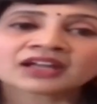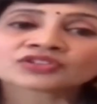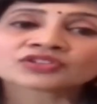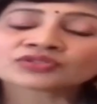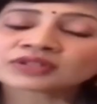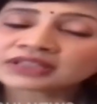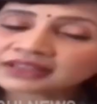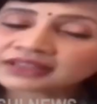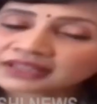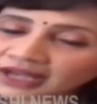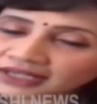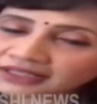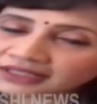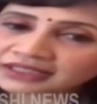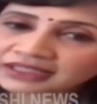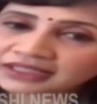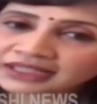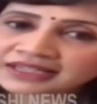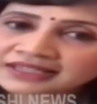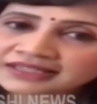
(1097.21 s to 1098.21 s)
So in
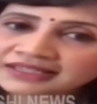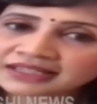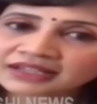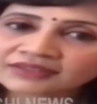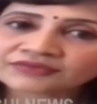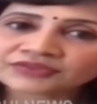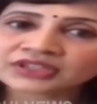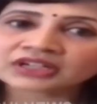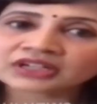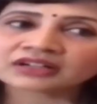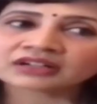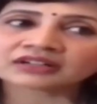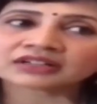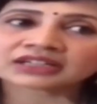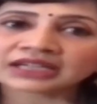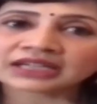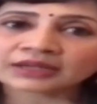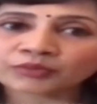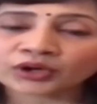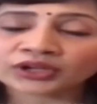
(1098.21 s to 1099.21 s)
that case, if the
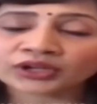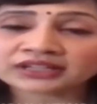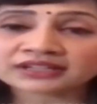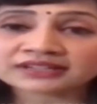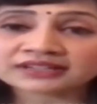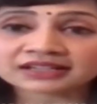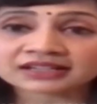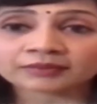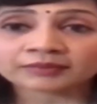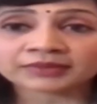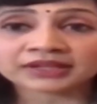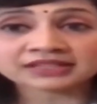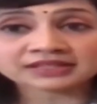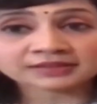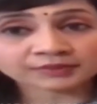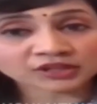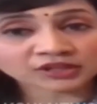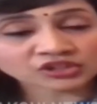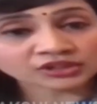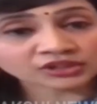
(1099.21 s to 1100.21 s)
T point is coming
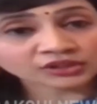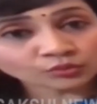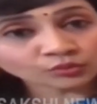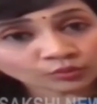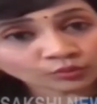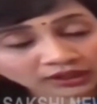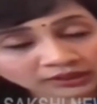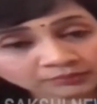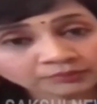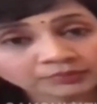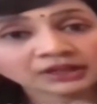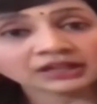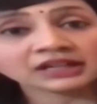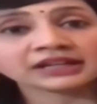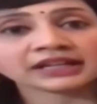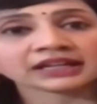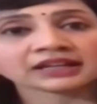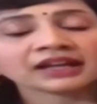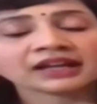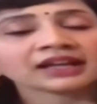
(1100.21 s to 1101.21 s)
specially to one
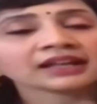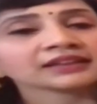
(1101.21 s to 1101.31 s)
building,